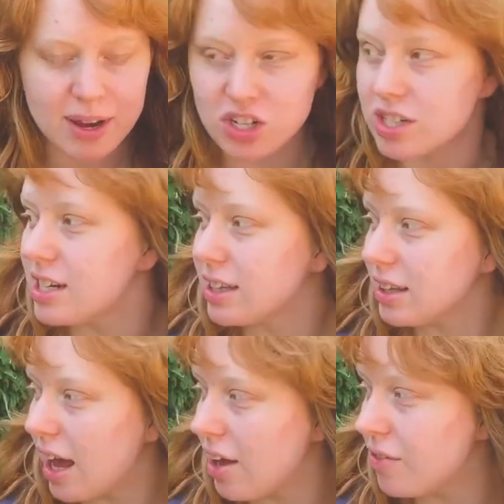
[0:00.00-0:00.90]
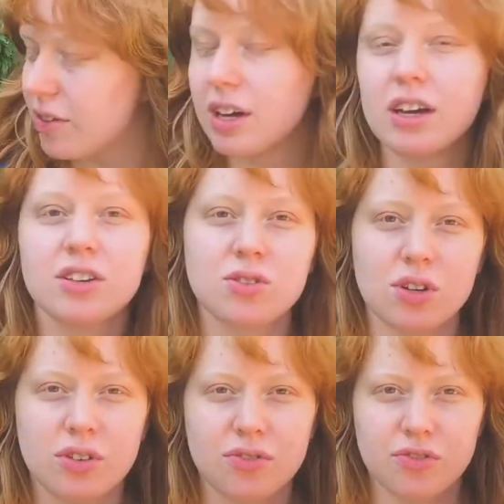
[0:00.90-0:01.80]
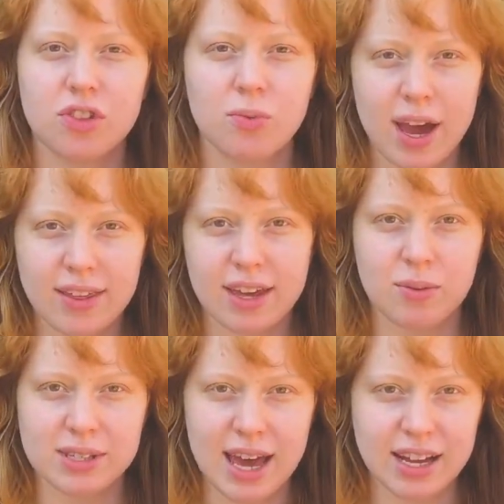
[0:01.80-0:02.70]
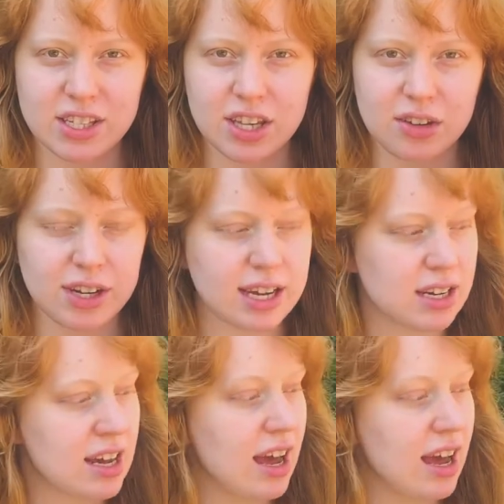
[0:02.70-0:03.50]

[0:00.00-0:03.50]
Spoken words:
I just didn't love sort of the way that it was executed.